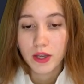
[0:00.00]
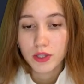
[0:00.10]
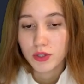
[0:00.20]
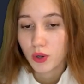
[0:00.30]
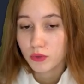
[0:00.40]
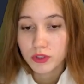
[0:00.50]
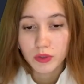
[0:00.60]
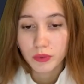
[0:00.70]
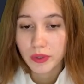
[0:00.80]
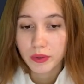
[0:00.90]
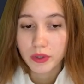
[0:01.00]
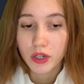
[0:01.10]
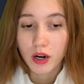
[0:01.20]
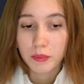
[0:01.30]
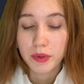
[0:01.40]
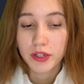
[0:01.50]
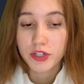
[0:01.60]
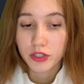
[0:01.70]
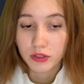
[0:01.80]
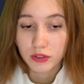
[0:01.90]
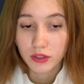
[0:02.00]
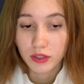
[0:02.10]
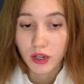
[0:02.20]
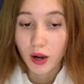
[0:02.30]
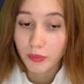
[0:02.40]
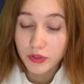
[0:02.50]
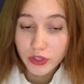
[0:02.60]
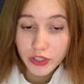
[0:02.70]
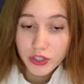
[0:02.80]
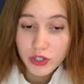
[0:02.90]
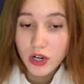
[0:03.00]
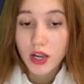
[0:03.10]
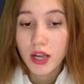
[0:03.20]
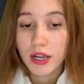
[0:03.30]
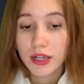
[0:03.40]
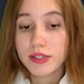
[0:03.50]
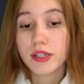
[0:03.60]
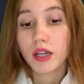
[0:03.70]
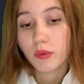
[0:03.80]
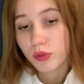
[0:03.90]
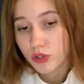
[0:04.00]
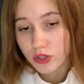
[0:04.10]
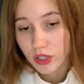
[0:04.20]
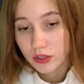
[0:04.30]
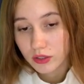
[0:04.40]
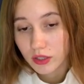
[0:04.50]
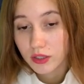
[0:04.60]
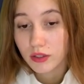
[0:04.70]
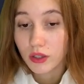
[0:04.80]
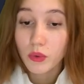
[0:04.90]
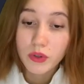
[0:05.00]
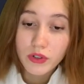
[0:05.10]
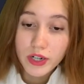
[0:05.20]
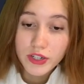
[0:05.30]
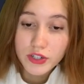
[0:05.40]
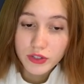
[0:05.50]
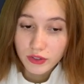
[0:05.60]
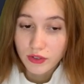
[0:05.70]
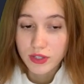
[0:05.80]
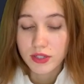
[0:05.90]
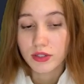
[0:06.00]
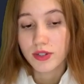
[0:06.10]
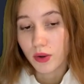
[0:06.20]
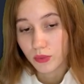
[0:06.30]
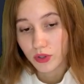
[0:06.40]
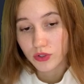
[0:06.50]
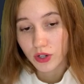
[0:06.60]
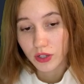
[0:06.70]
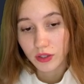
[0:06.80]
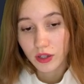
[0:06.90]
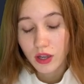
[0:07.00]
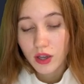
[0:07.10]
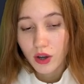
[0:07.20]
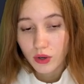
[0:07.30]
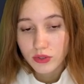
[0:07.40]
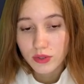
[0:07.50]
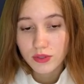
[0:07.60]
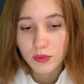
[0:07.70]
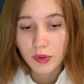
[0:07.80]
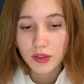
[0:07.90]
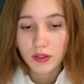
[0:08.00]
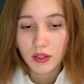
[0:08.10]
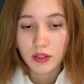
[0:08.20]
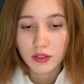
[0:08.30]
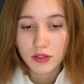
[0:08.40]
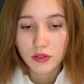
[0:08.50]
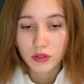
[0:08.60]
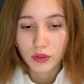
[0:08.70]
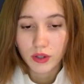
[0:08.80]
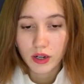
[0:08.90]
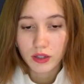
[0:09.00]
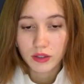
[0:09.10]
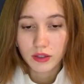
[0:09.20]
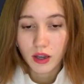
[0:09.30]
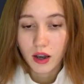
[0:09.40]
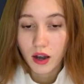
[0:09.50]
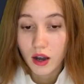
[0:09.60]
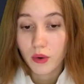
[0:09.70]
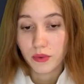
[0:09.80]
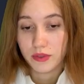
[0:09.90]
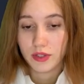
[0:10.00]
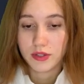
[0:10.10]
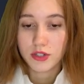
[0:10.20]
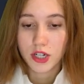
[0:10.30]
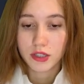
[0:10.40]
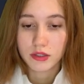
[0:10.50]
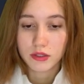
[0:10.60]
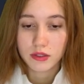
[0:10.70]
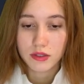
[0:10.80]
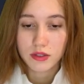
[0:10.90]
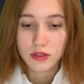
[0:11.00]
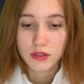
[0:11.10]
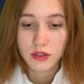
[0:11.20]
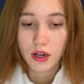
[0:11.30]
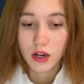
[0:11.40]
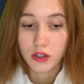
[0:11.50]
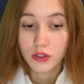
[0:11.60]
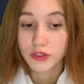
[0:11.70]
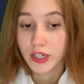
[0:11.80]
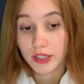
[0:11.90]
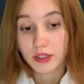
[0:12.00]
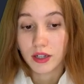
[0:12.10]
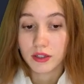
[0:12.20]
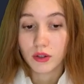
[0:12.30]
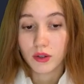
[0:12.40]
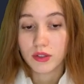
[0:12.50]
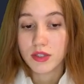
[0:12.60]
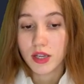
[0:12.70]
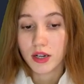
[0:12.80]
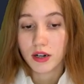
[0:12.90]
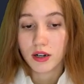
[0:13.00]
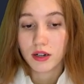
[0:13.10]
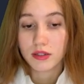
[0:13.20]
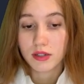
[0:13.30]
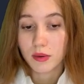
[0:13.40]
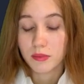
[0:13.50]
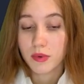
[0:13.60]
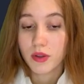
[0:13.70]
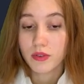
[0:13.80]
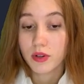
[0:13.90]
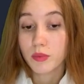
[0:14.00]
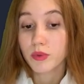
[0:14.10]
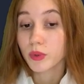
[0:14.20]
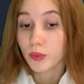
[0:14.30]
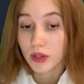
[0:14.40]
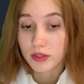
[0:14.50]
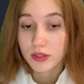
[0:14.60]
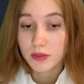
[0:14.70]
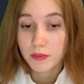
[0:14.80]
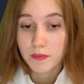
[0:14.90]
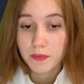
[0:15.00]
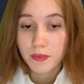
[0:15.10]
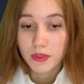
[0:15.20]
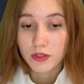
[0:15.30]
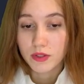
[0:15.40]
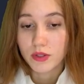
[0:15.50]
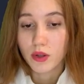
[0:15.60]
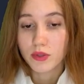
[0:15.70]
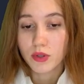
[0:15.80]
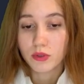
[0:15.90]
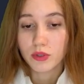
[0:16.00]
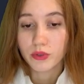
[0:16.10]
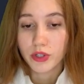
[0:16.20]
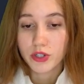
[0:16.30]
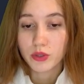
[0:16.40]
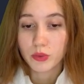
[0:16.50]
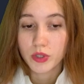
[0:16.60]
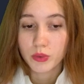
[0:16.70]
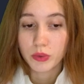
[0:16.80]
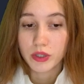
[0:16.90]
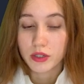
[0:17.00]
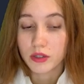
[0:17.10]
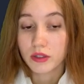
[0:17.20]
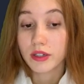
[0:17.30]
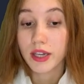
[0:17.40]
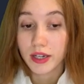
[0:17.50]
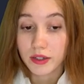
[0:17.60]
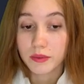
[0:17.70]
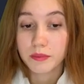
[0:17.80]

So often if we overcome a channel in the upper range, it's an upward trend. In the lower range, there is a downward trend. Also, the main thing is to look at how these channels are correct and all the data are some three moving ones. This is also the range in which we are located.